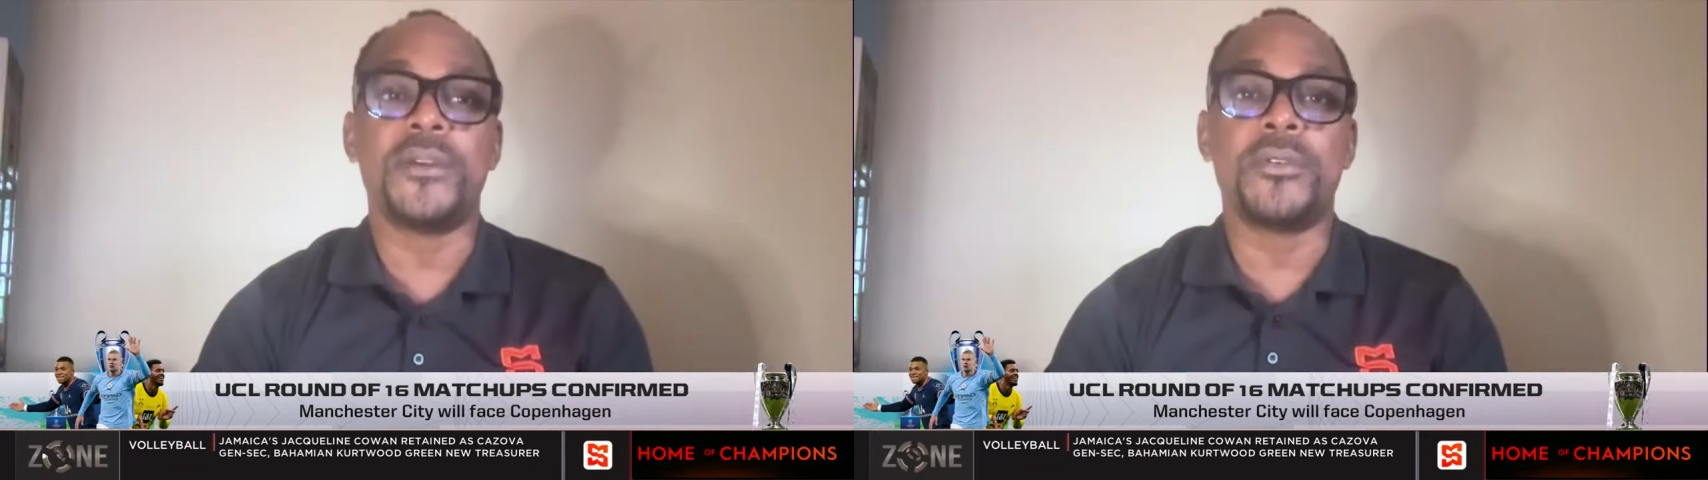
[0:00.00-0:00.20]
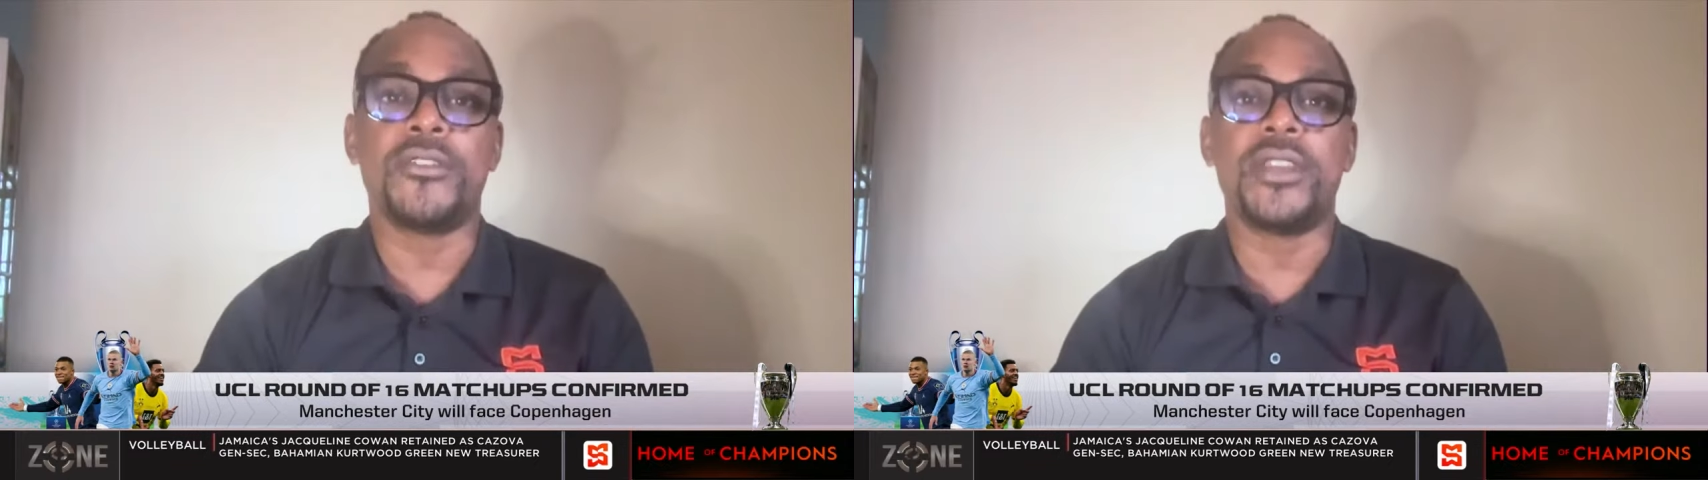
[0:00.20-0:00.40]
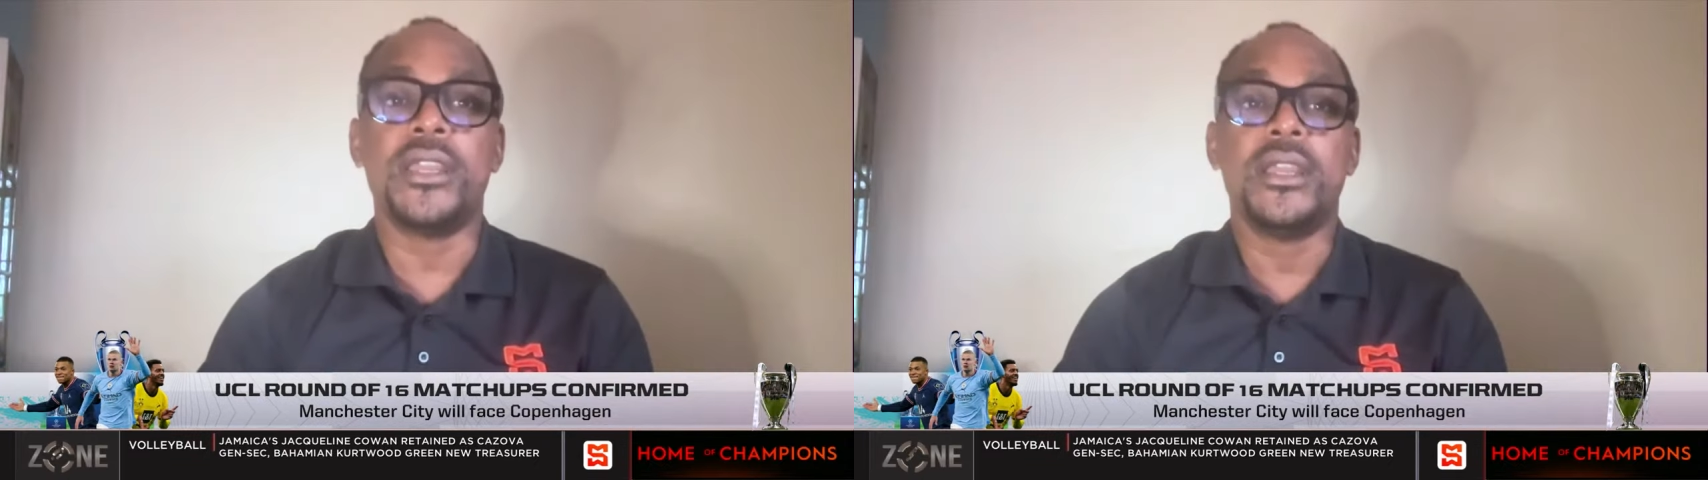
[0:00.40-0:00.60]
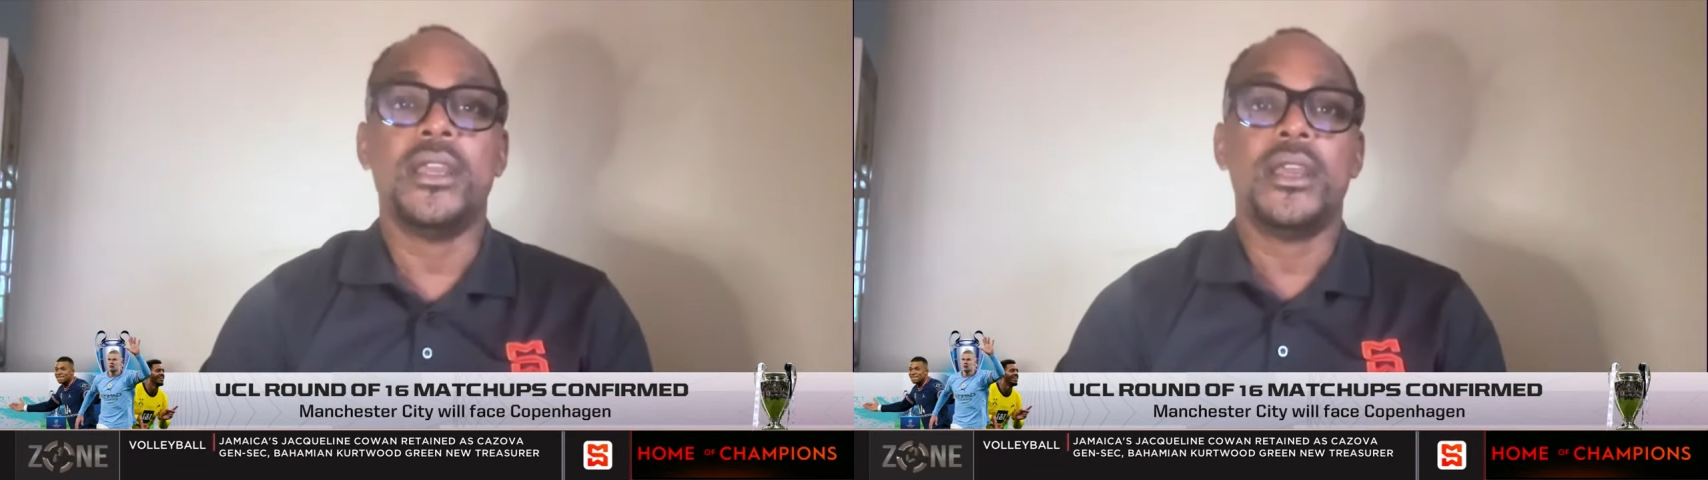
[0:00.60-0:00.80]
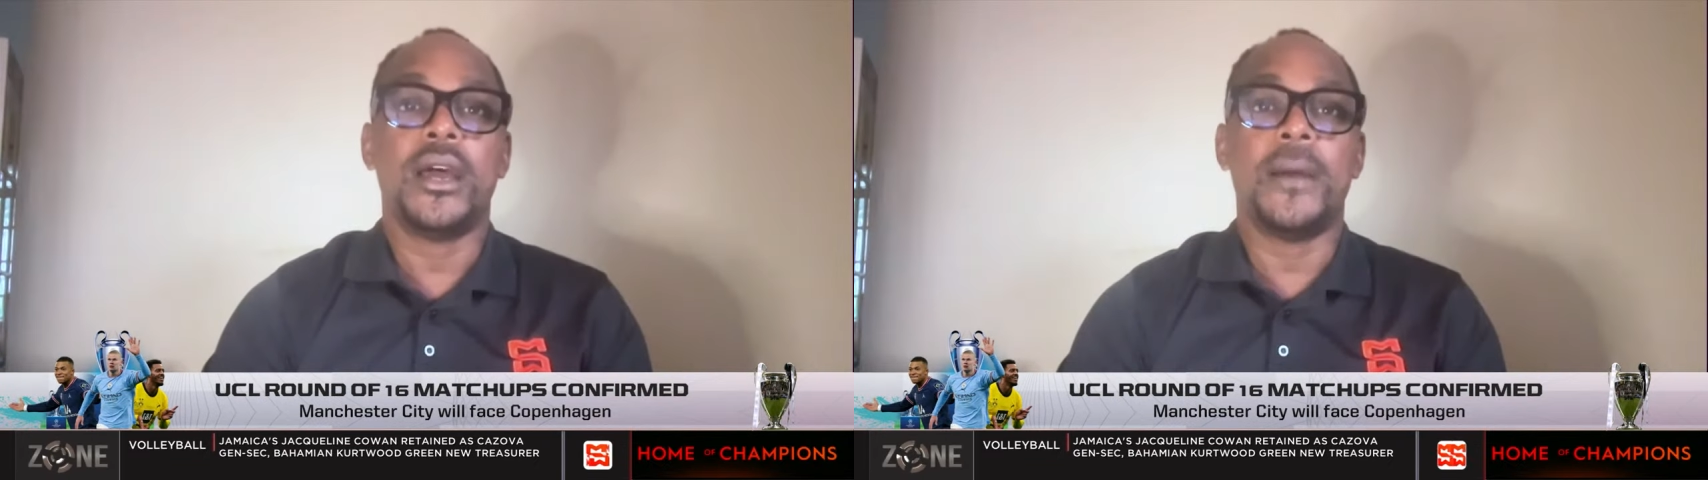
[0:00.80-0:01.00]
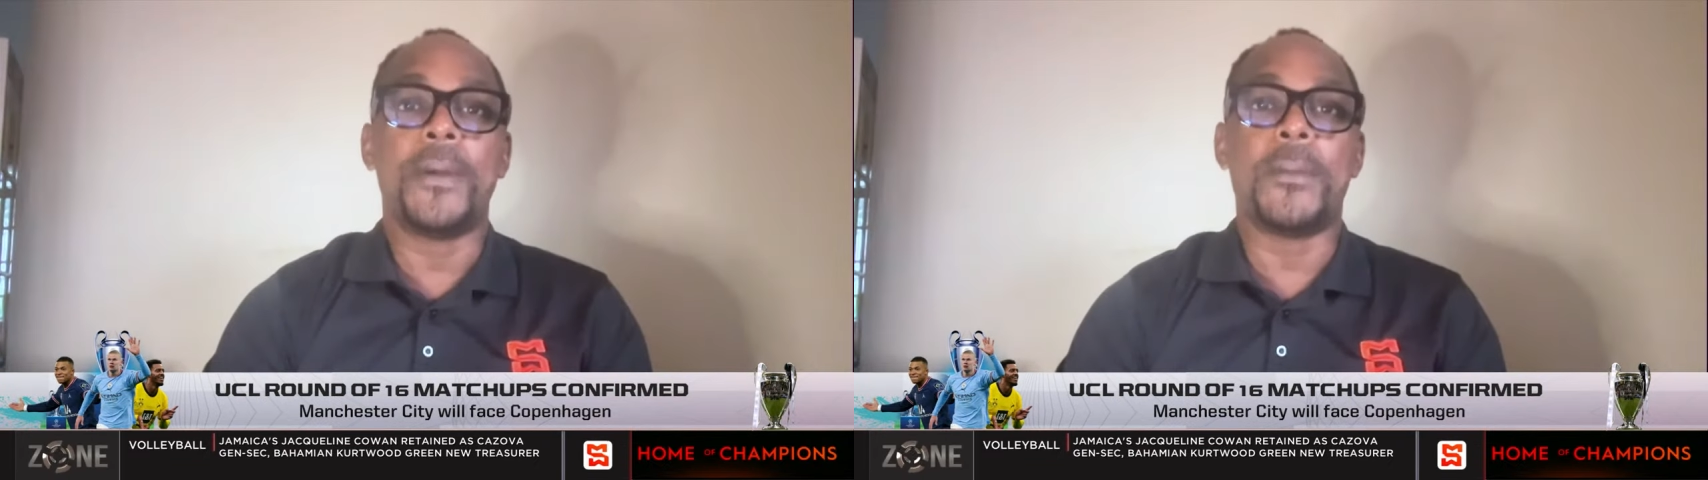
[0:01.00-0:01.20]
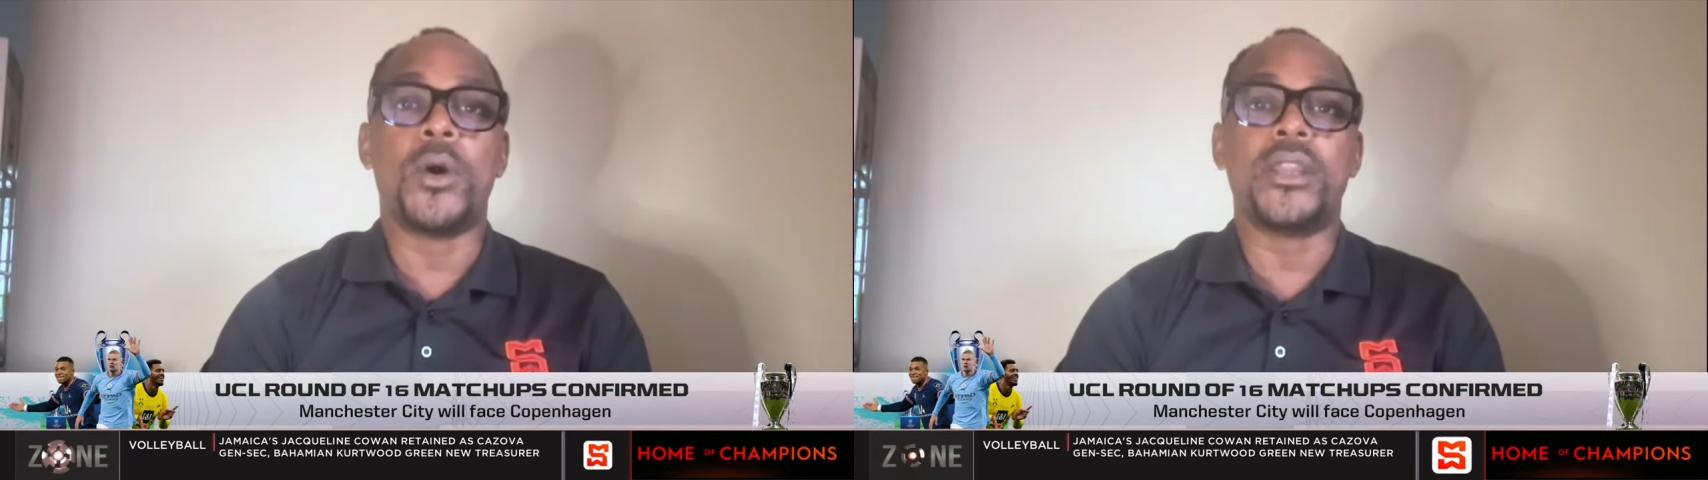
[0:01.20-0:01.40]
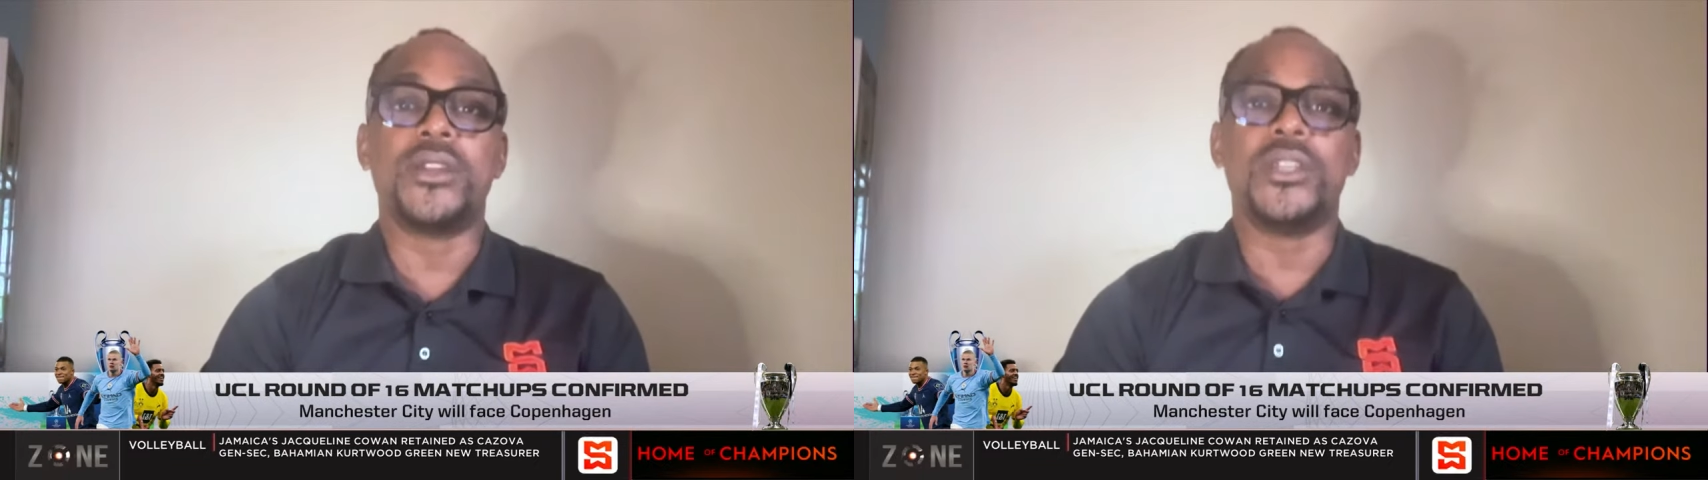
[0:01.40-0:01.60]
in February, Uh, Pep
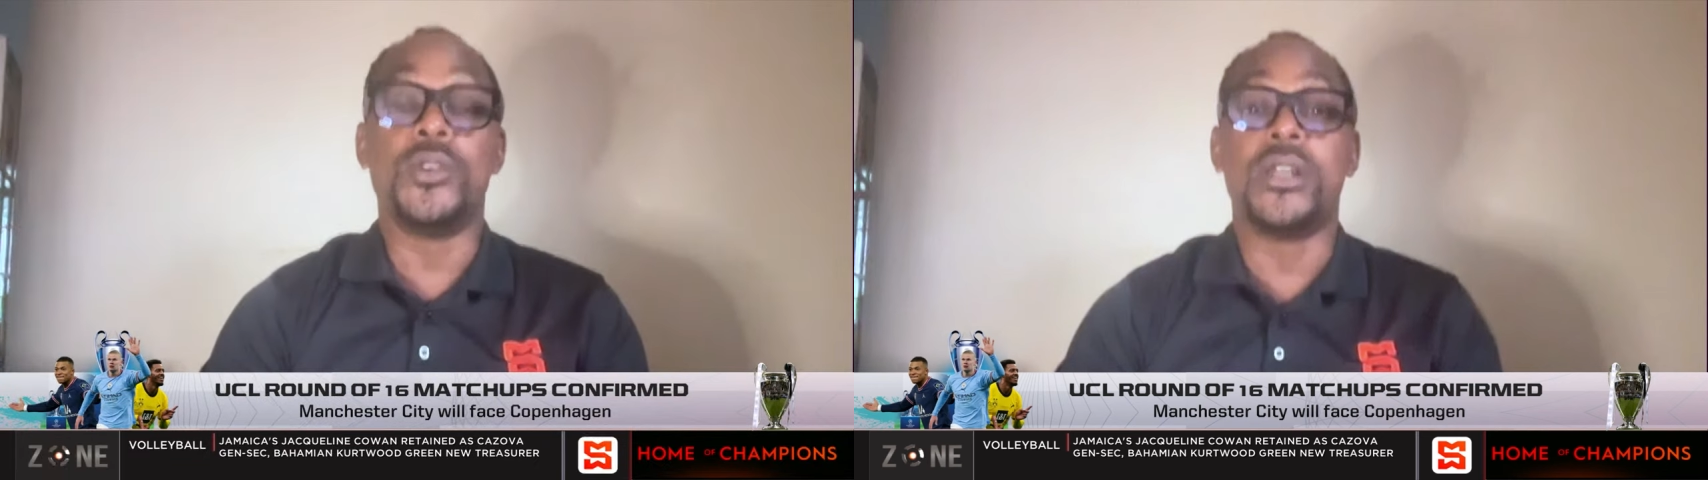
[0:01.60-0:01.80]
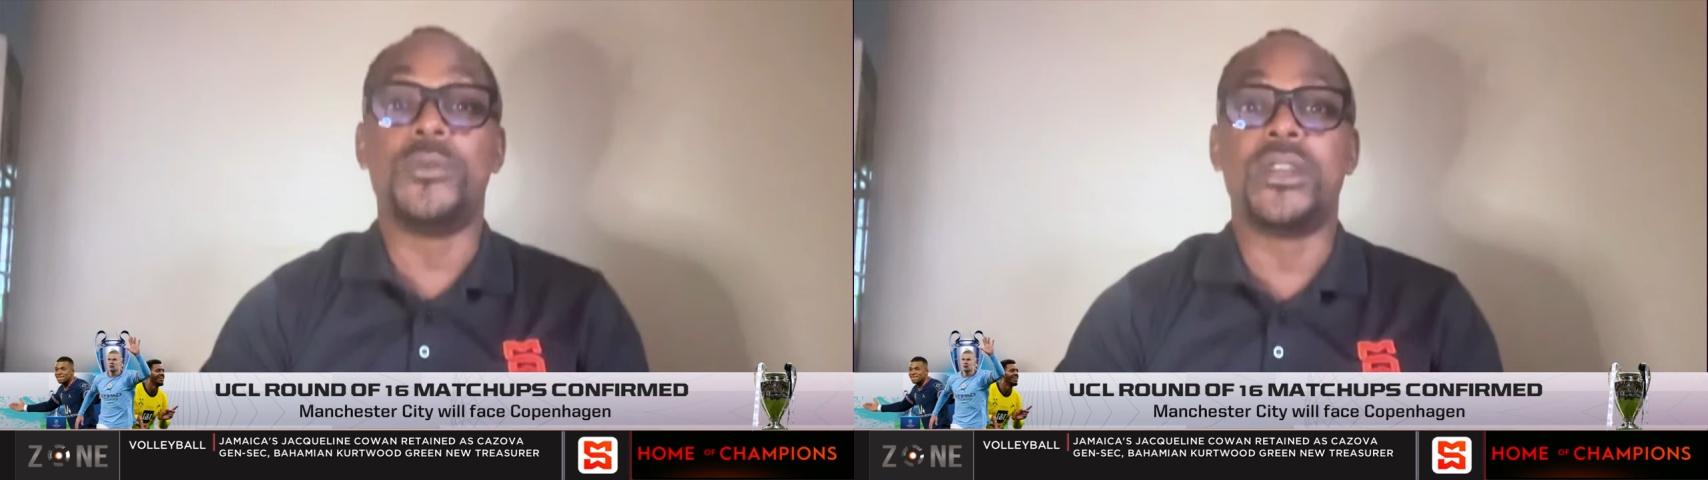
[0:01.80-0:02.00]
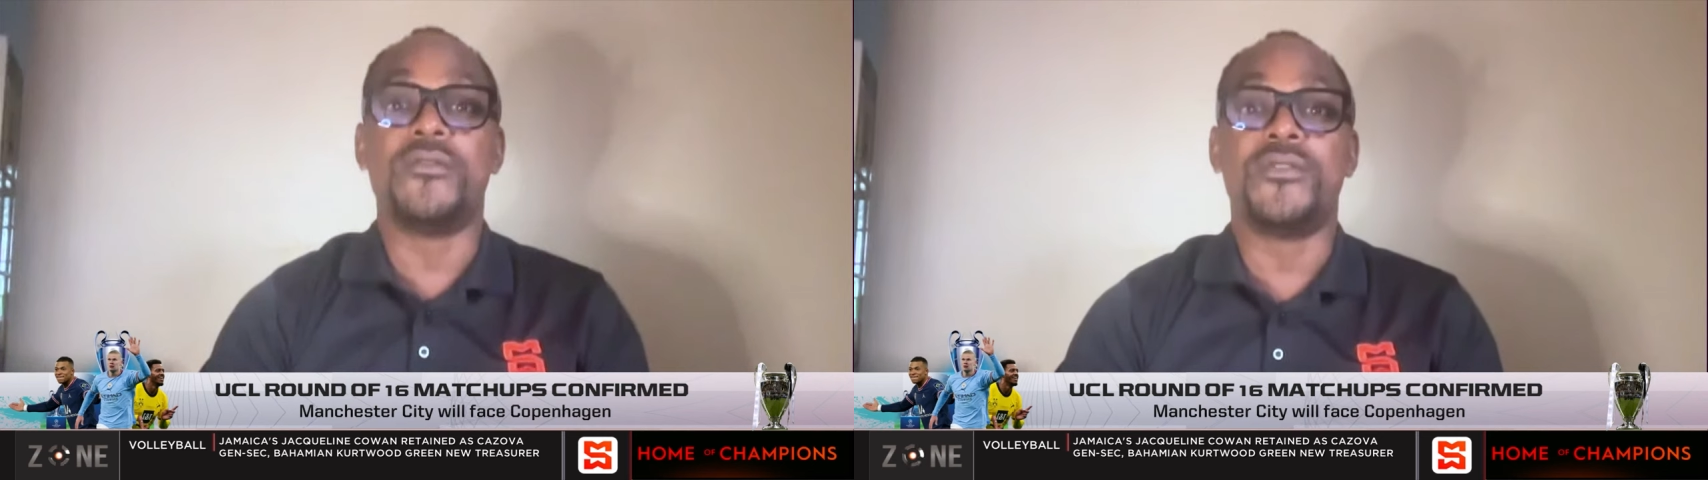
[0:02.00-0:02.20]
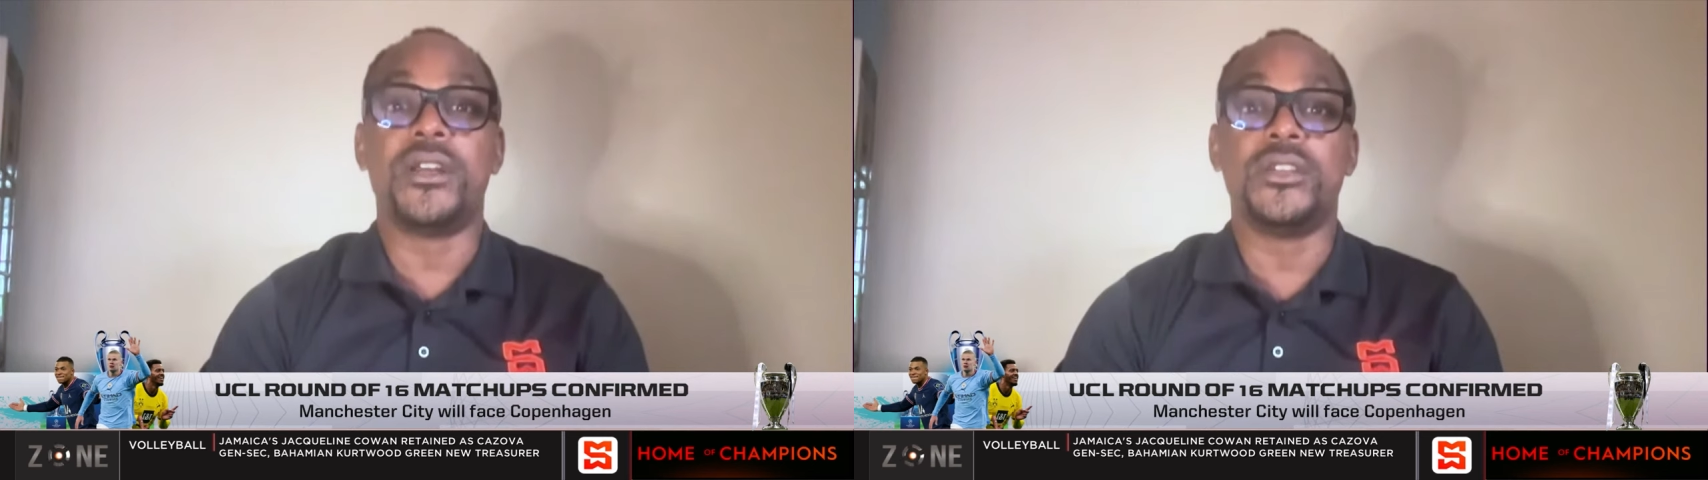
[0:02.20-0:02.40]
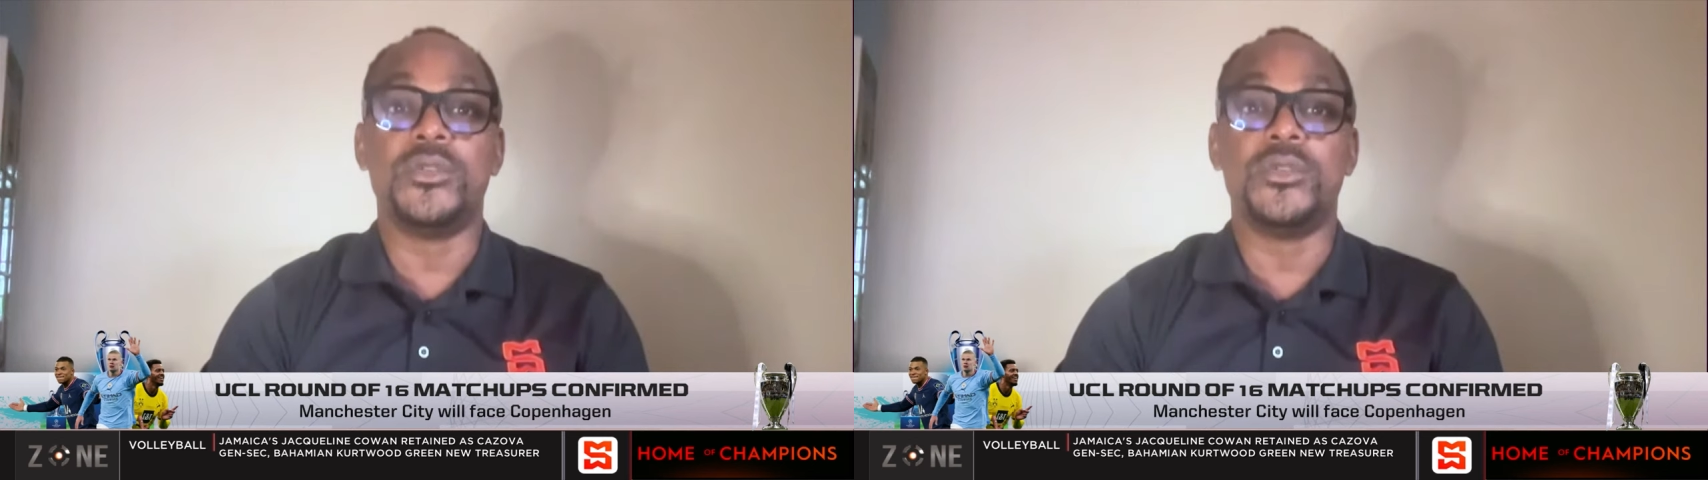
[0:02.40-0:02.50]
Guardiola would have uh,